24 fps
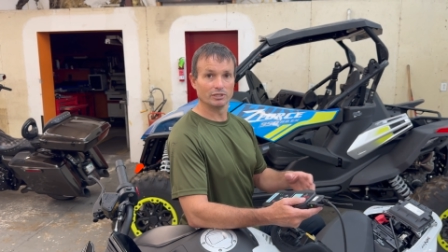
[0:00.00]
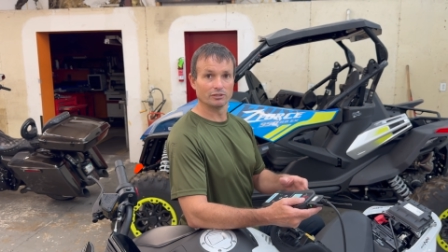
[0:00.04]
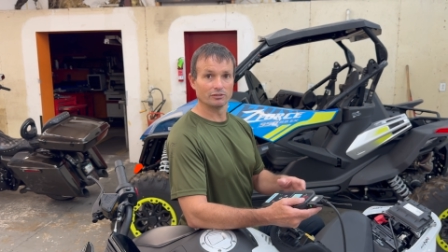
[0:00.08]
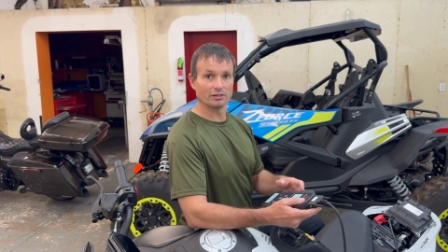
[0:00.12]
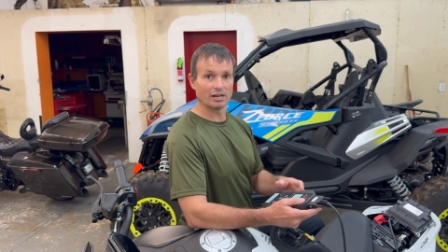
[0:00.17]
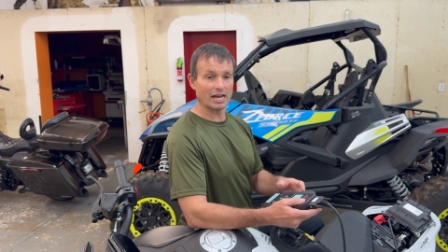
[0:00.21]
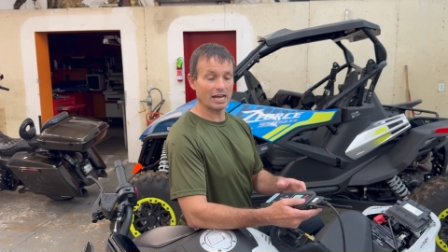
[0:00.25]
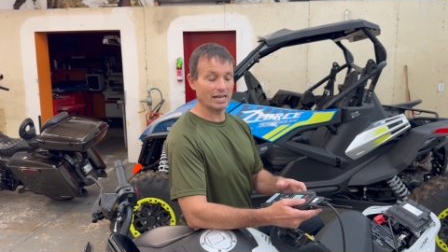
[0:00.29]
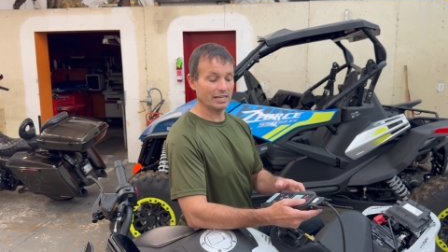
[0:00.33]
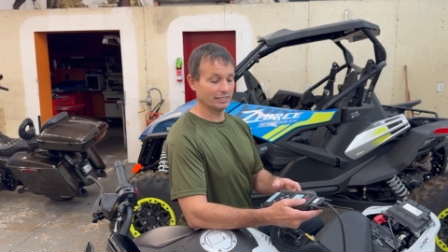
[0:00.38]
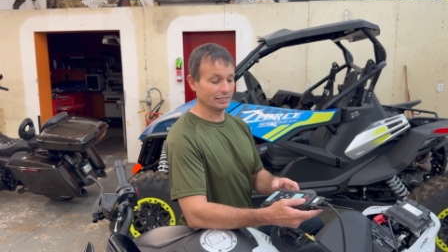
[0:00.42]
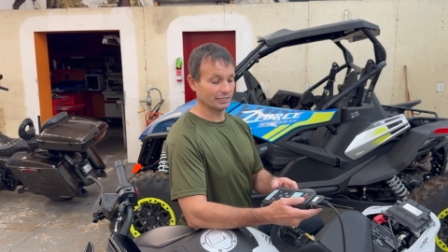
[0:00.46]

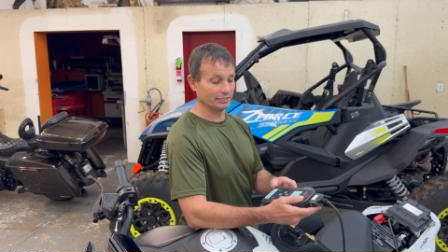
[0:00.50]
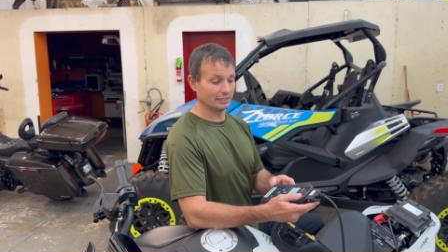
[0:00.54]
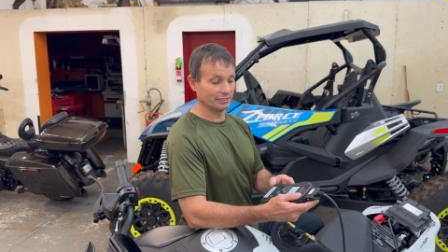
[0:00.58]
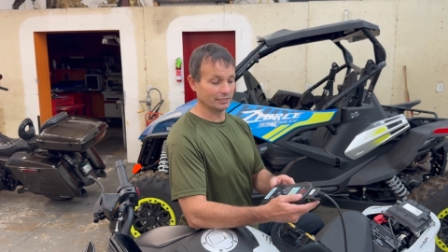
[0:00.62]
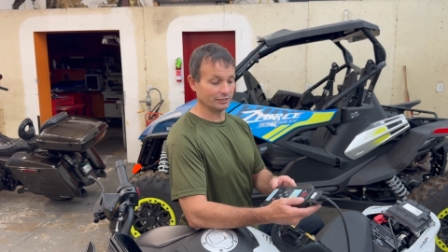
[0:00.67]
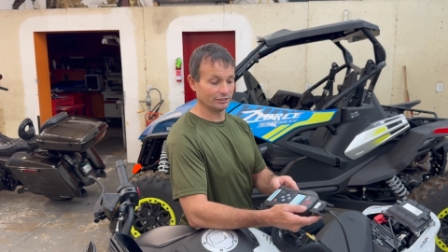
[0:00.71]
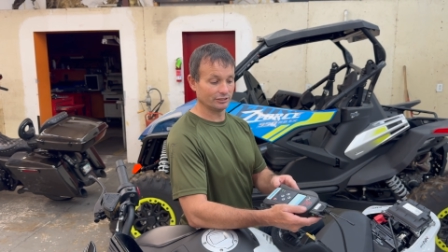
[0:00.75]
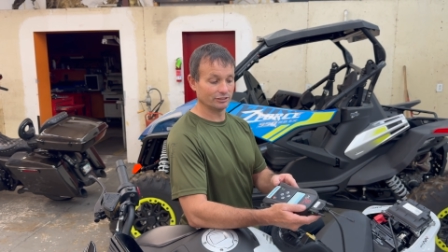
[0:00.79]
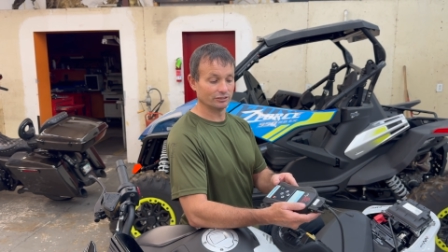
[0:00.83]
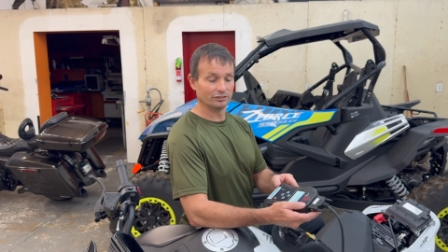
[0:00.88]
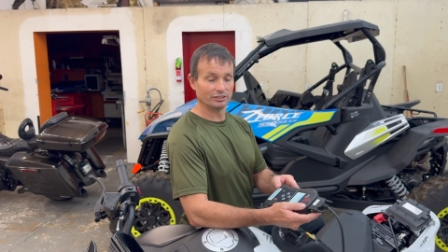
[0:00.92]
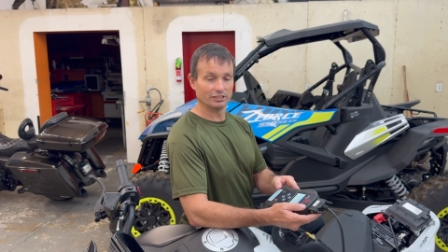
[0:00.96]
riding it
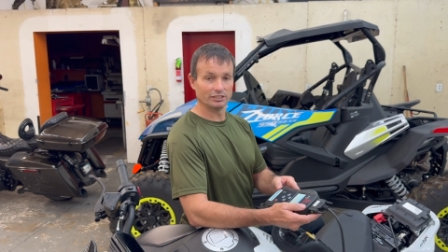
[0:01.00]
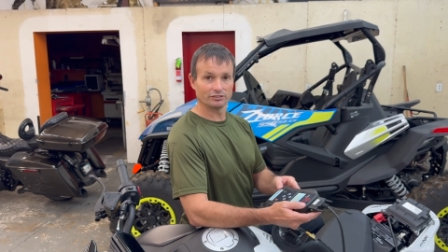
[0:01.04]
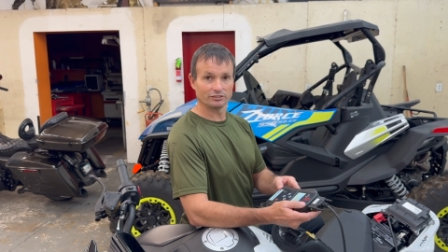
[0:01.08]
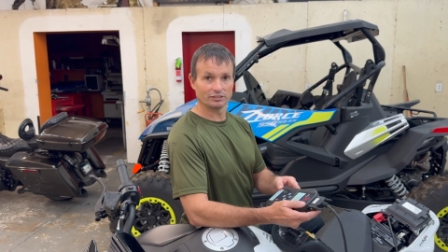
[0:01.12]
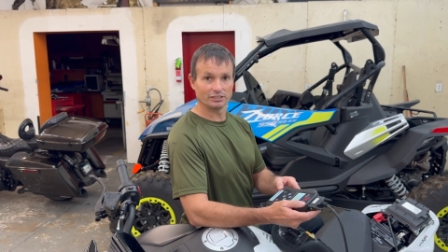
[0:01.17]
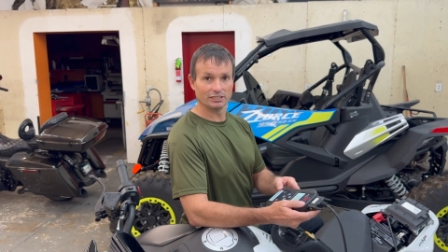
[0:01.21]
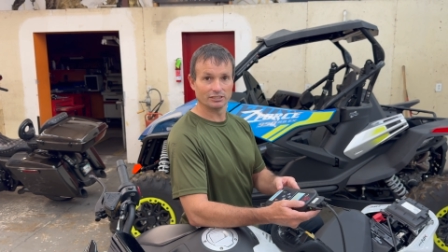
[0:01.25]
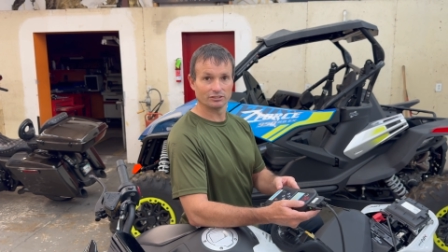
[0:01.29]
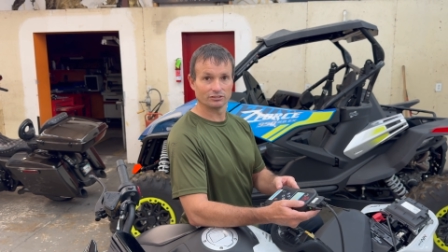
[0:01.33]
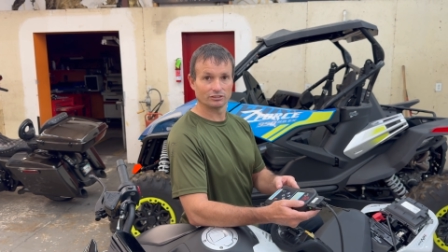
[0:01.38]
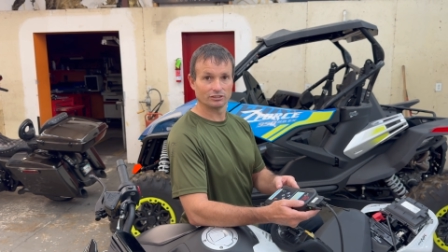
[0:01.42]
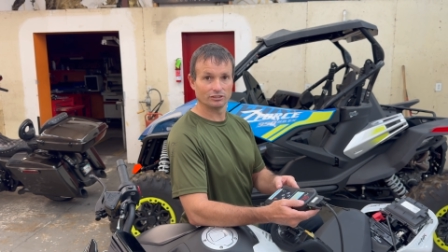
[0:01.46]
until this
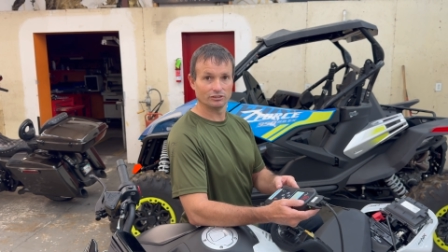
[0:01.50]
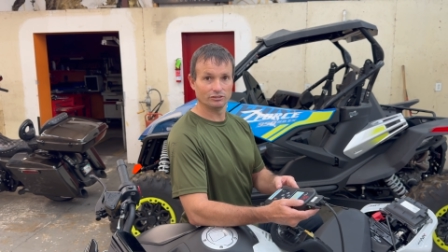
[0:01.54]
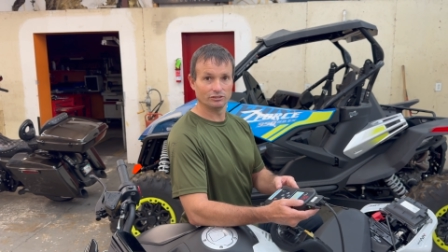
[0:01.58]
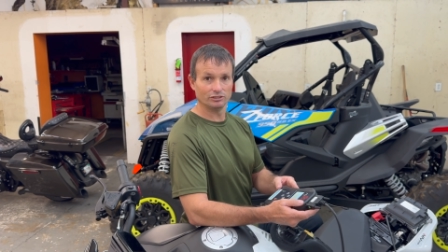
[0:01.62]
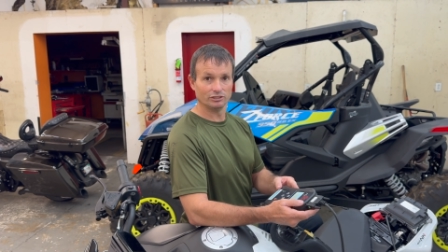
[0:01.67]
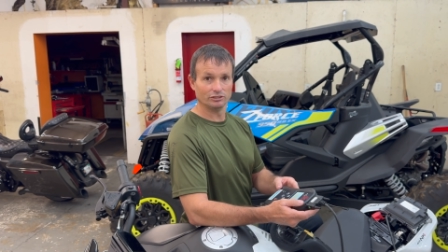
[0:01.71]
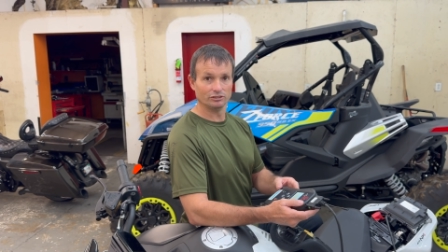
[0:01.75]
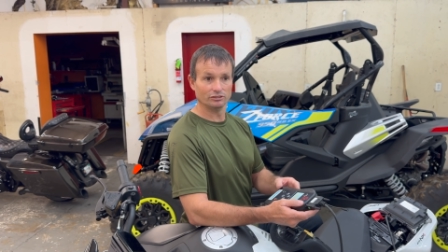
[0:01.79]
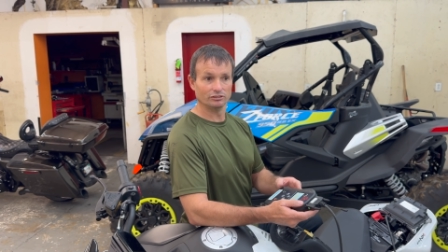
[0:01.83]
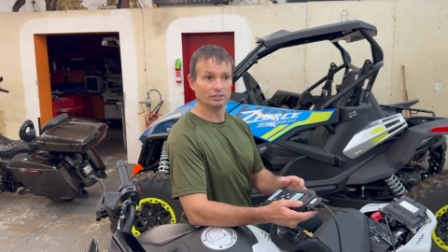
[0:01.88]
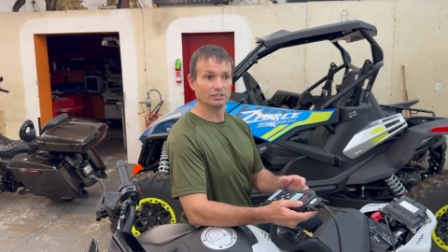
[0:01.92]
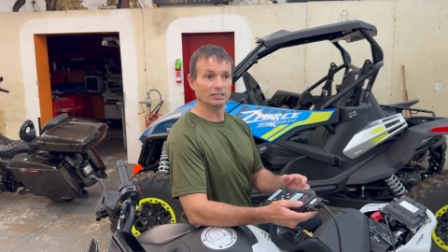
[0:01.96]
gets to
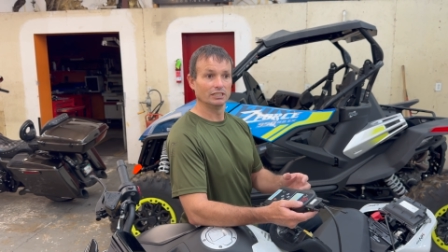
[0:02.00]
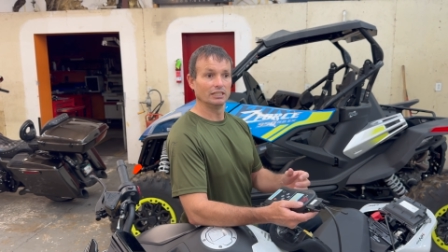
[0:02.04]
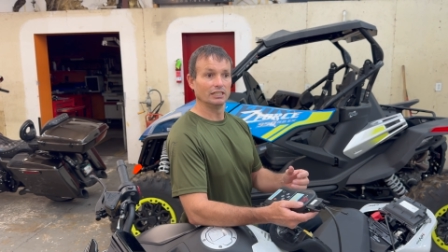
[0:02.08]
you.